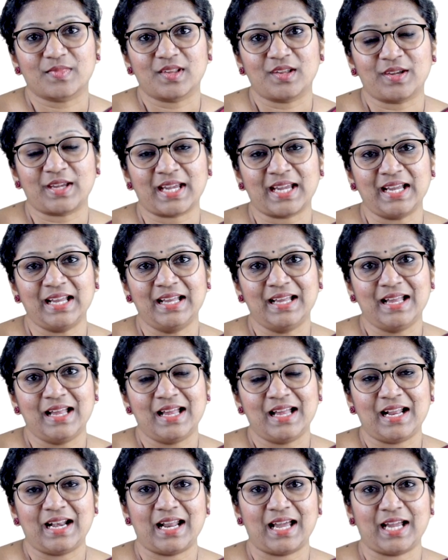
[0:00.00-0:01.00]
Okay,
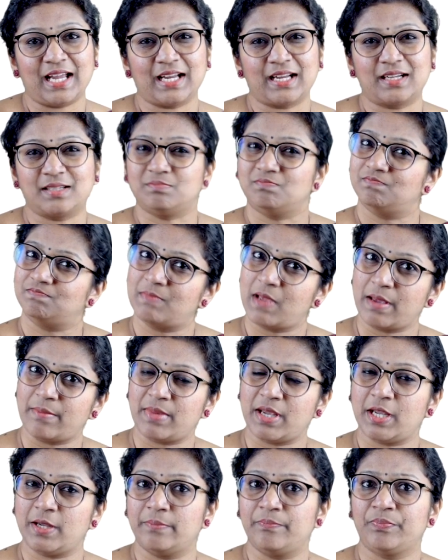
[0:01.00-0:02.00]
like
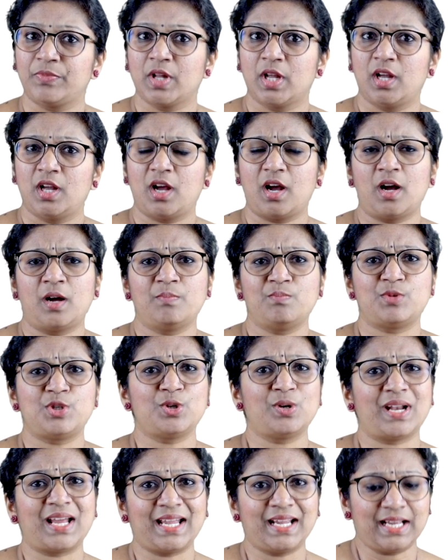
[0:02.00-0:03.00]
maybe, do
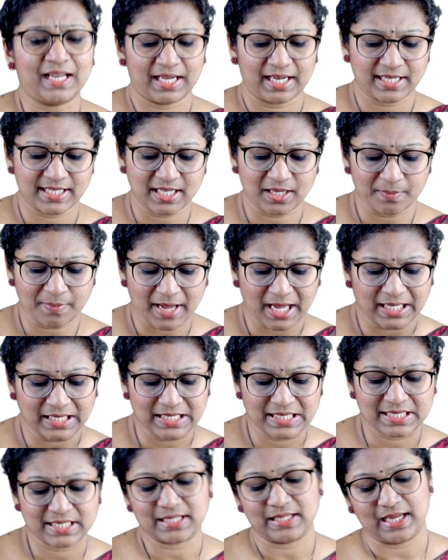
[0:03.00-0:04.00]
you like collecting
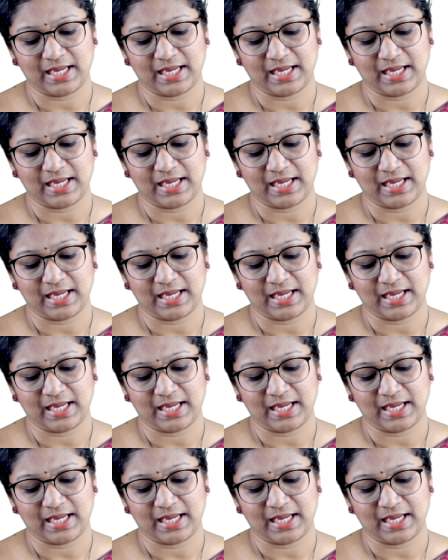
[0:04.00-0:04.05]
bags?